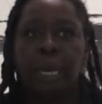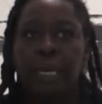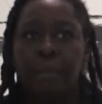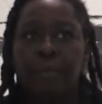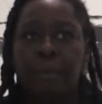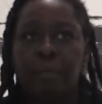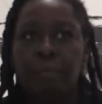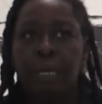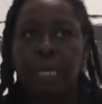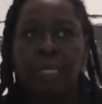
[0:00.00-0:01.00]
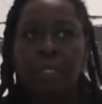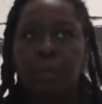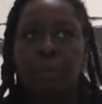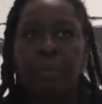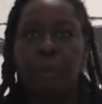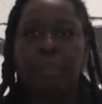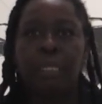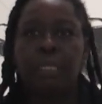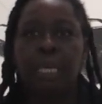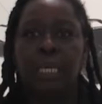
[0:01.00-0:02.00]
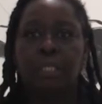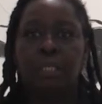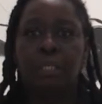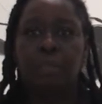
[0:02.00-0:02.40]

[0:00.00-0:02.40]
I never really saw representations